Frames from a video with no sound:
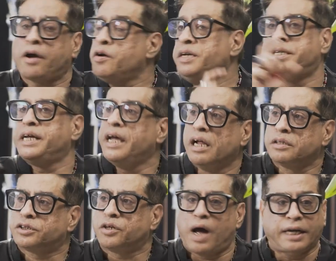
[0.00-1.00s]
I couldn't
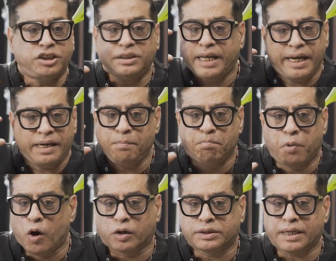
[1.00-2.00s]
deal, so I just hid in
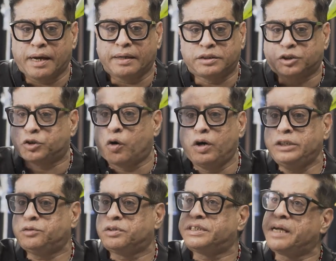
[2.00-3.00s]
books.
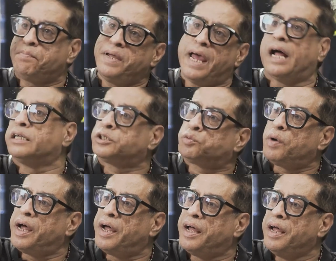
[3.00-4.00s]
Stories would take me
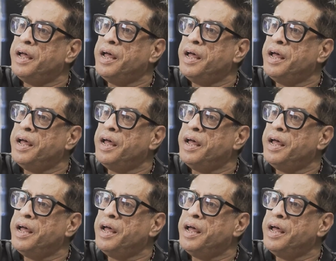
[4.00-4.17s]
elsewhere.